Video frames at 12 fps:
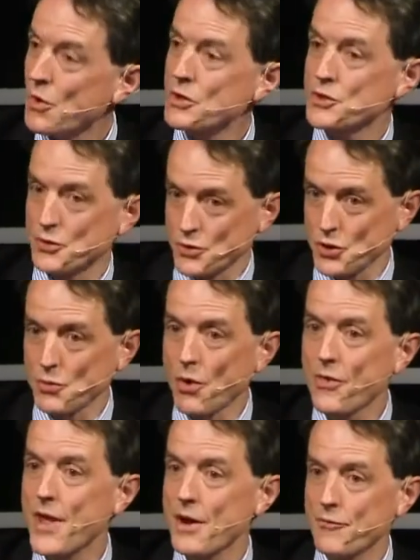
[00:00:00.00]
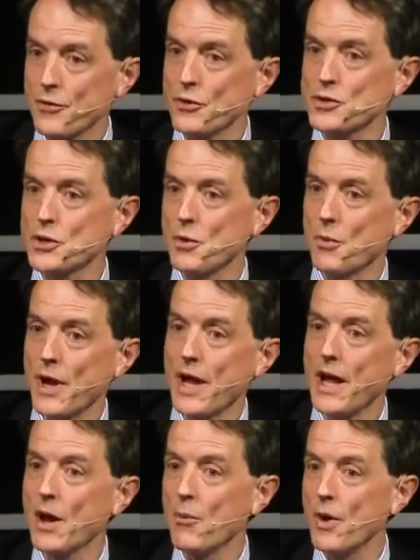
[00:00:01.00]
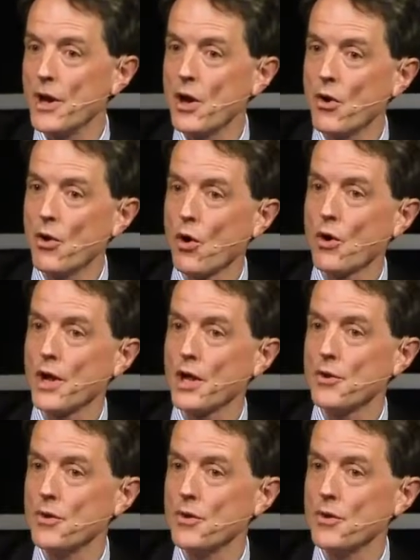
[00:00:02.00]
Do you want to? Do you want that future where we're no longer